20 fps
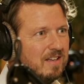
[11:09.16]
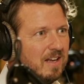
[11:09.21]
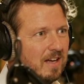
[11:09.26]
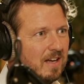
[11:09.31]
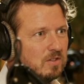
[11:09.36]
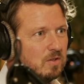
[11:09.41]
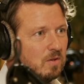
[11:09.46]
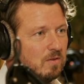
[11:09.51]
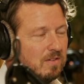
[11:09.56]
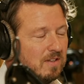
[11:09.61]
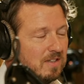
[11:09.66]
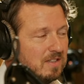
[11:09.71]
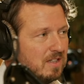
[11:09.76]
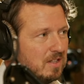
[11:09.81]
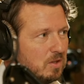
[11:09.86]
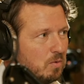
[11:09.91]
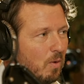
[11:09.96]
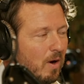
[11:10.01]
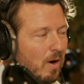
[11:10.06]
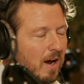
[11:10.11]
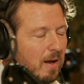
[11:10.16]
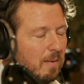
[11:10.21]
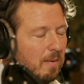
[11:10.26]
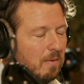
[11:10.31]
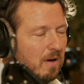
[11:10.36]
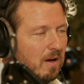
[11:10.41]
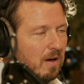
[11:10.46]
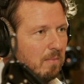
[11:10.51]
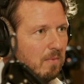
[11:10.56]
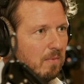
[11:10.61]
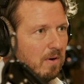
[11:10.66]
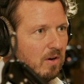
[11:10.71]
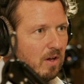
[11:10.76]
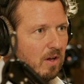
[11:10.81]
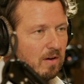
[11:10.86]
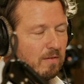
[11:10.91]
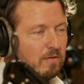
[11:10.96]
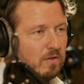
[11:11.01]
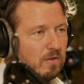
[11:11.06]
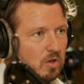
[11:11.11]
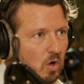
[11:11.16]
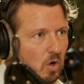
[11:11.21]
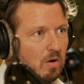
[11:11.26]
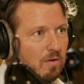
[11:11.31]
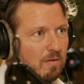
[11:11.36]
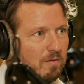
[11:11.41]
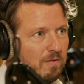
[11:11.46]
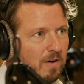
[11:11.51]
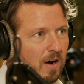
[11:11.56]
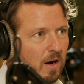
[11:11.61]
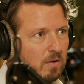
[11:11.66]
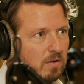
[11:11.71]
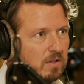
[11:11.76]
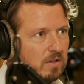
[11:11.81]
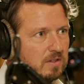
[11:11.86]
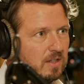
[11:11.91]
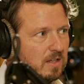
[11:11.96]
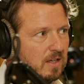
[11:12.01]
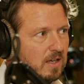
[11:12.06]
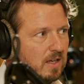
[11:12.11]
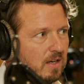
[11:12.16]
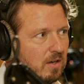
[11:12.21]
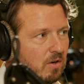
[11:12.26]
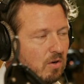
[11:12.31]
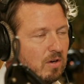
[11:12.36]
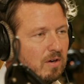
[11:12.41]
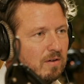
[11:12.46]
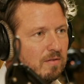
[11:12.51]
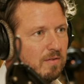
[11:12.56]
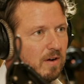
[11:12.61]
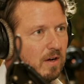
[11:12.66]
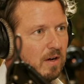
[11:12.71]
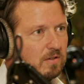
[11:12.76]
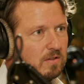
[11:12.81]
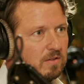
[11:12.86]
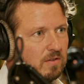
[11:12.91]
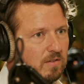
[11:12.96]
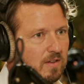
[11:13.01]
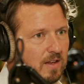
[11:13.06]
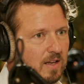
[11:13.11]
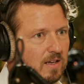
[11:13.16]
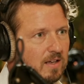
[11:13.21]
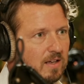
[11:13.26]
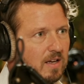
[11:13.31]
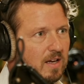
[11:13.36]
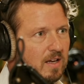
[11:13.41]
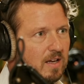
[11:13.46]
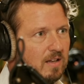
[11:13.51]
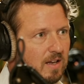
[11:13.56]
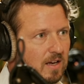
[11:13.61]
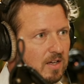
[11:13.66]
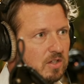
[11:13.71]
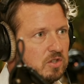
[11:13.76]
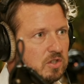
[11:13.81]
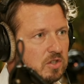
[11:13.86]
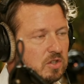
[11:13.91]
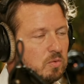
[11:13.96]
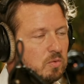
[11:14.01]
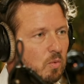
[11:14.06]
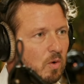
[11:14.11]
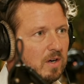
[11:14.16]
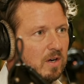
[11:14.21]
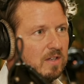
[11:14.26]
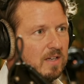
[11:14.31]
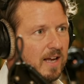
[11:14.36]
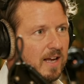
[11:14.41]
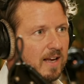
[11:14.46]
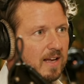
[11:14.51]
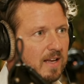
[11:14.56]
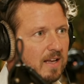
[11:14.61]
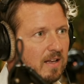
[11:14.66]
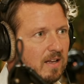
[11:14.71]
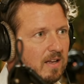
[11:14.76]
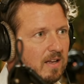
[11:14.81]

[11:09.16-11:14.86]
Yeah, so this is why a lot of young founders and, and early founders think there's just one deck.